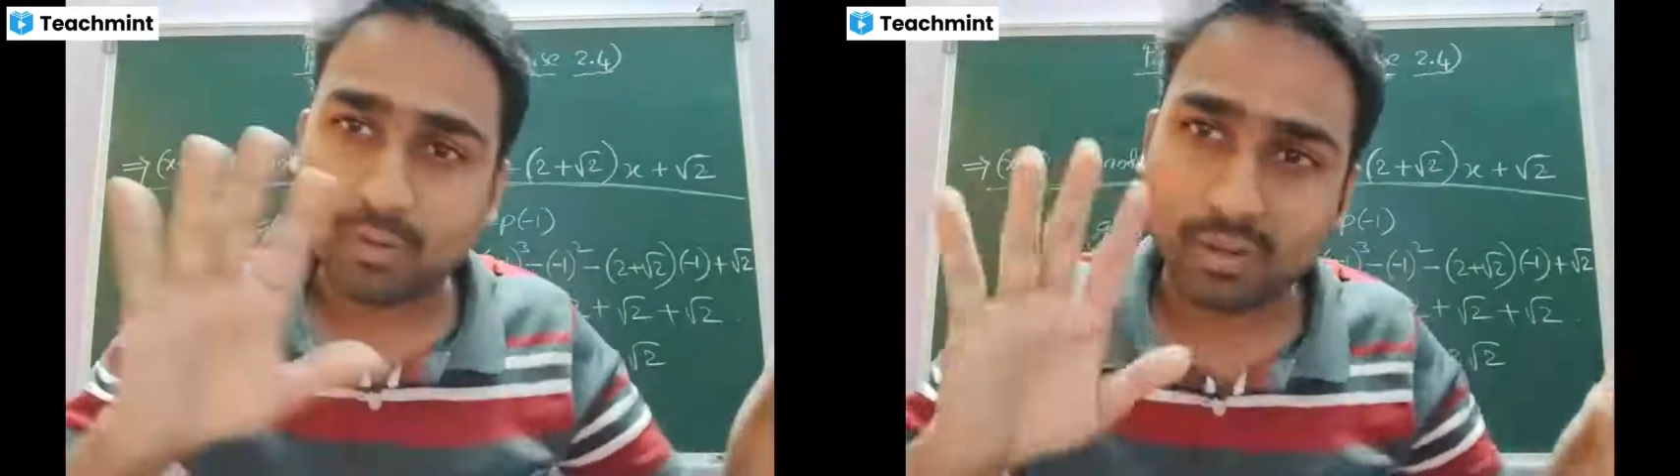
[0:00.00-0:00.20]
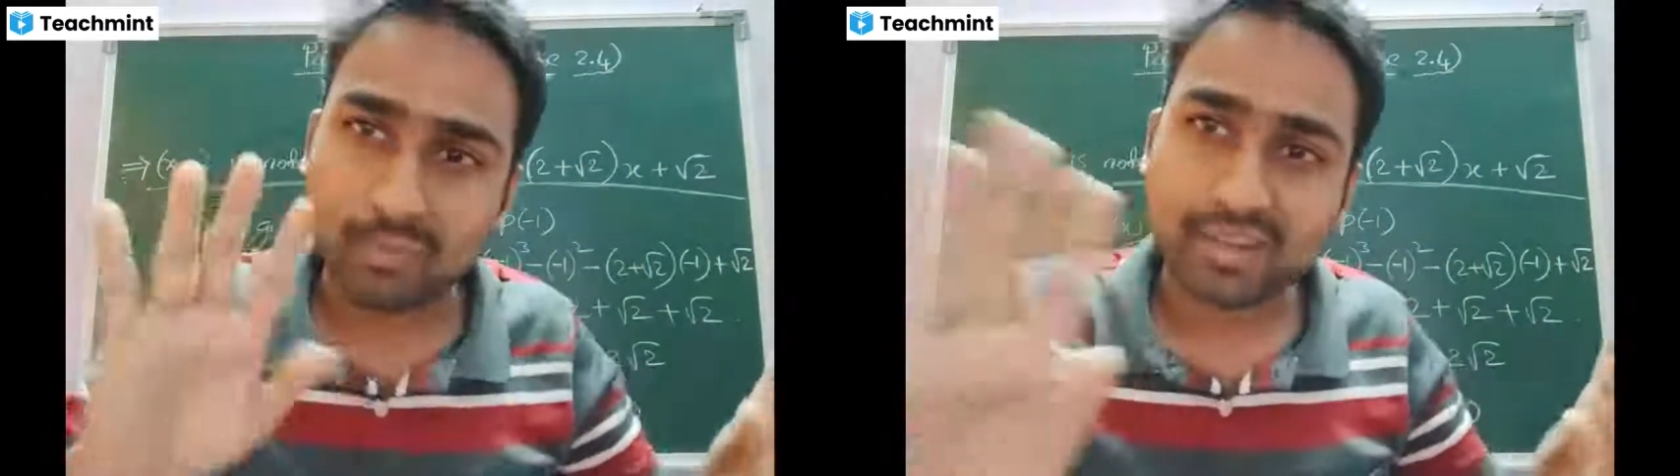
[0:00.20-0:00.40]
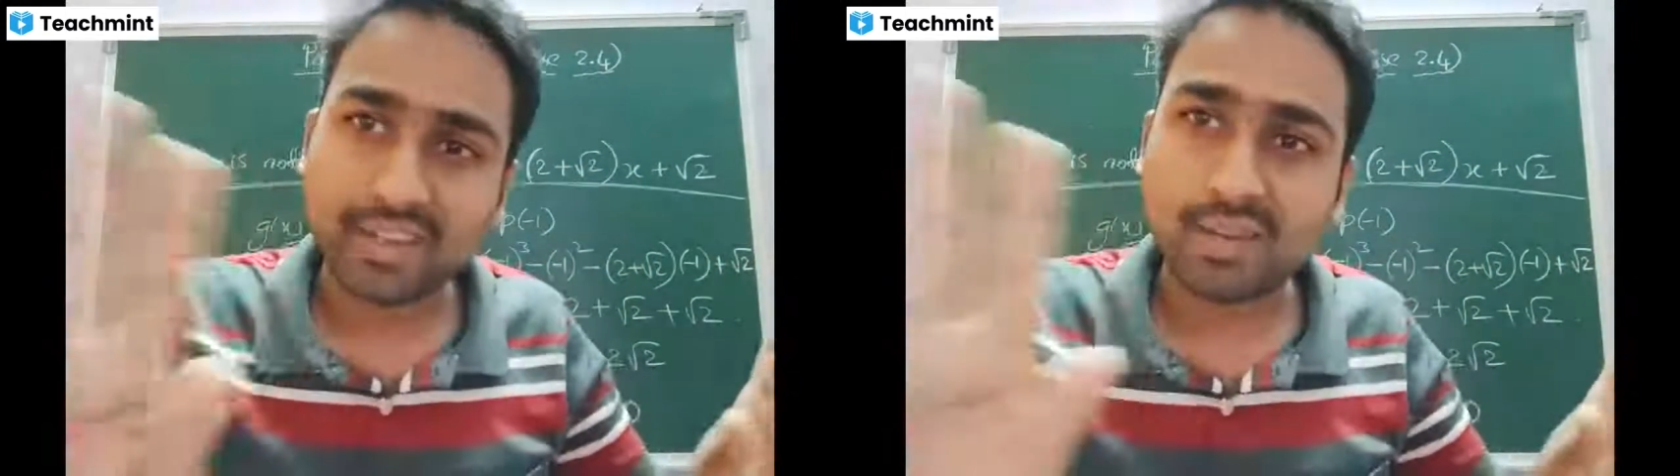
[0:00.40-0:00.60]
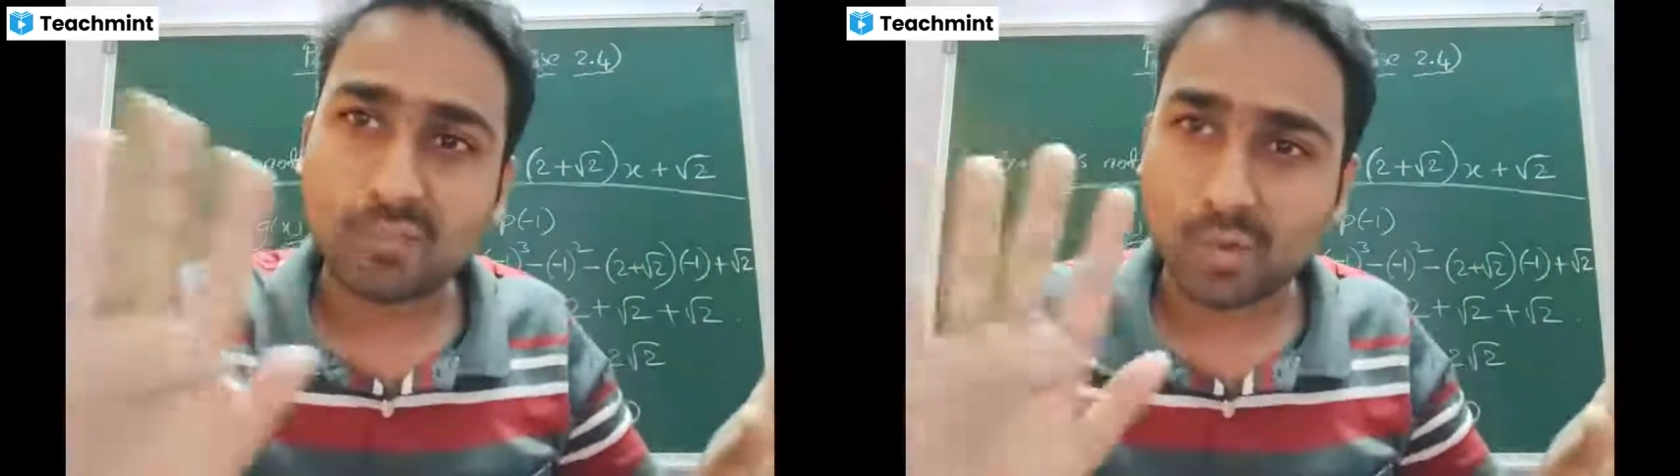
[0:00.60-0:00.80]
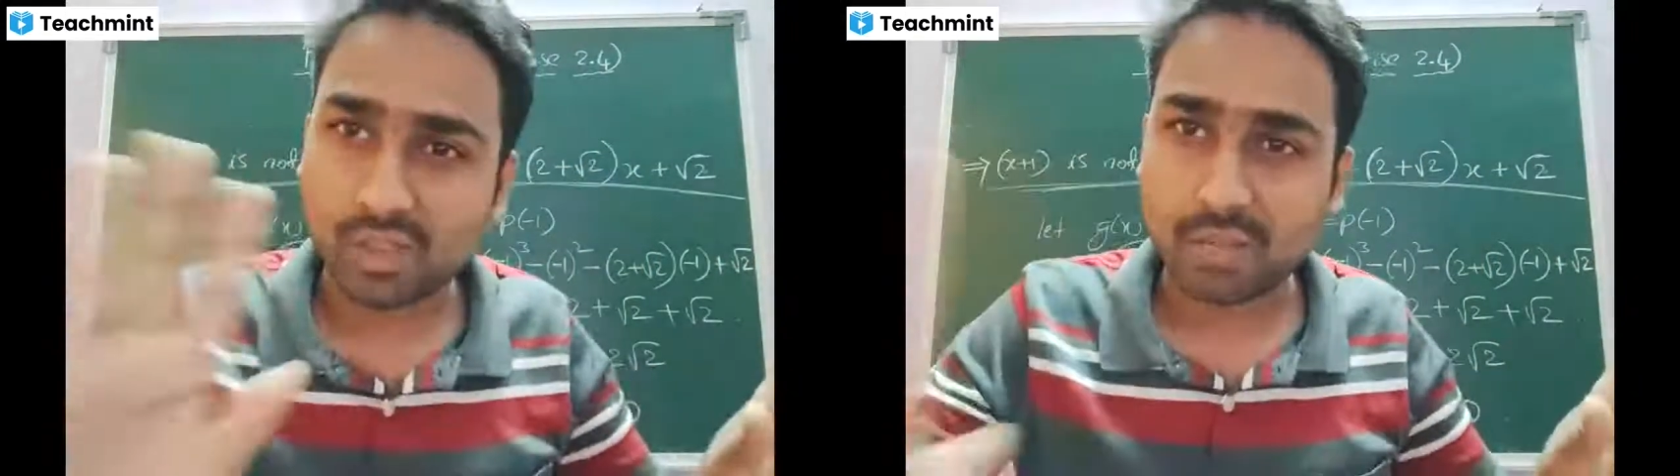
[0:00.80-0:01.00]
will be telling
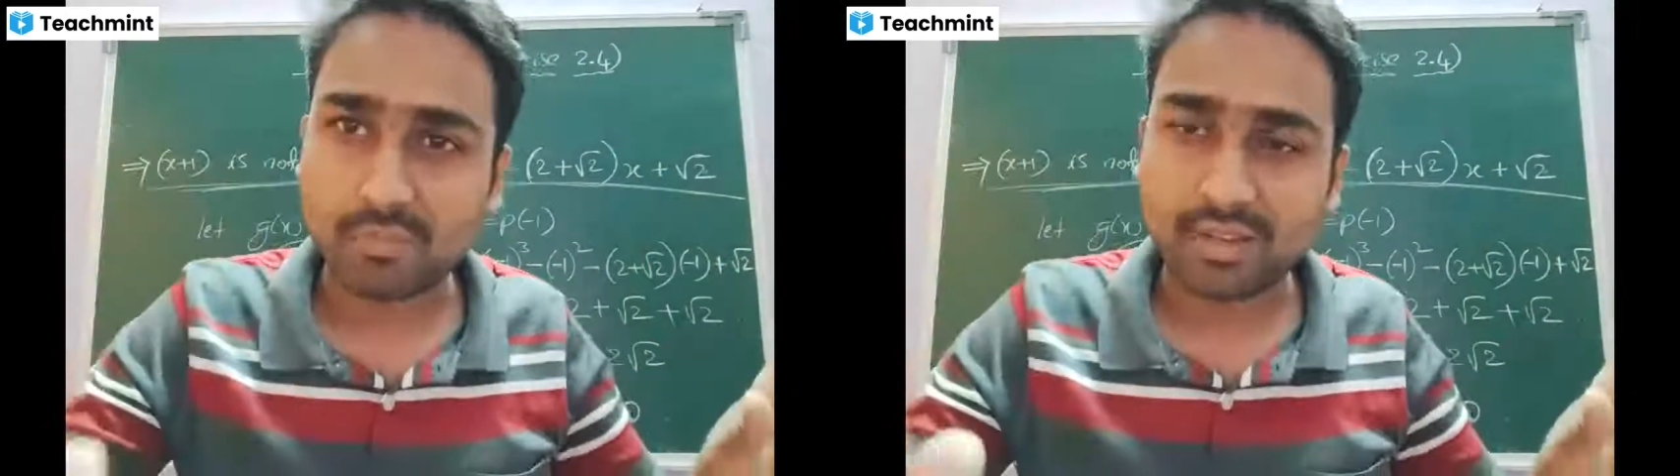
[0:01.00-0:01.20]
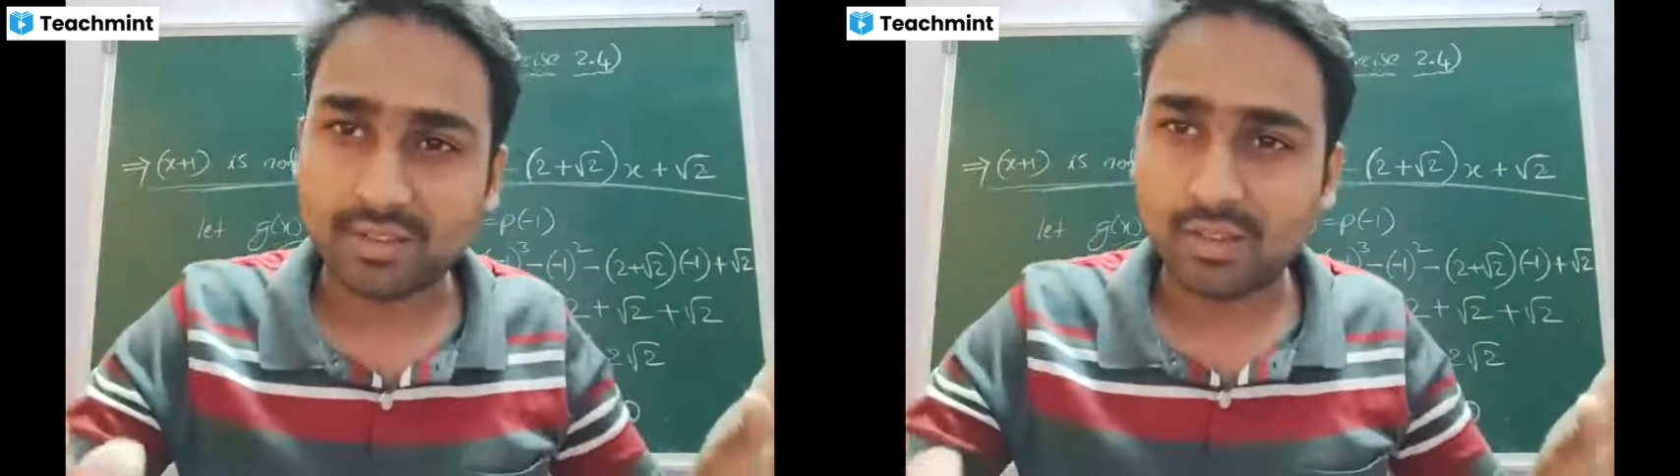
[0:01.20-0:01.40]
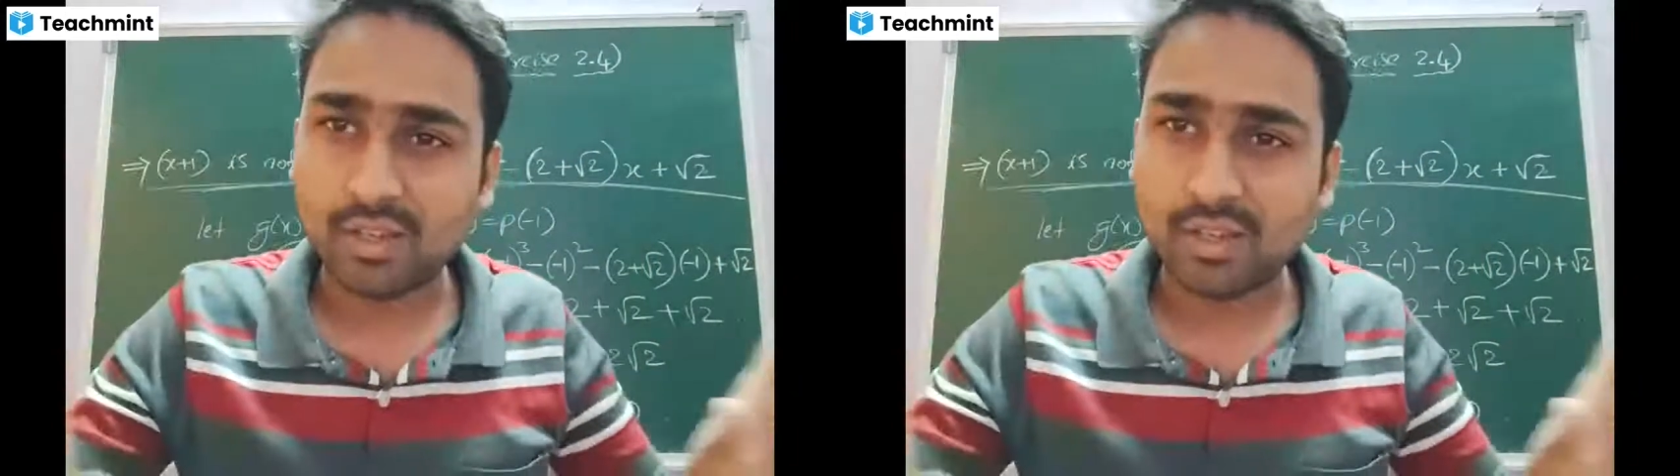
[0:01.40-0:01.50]
Murdabad.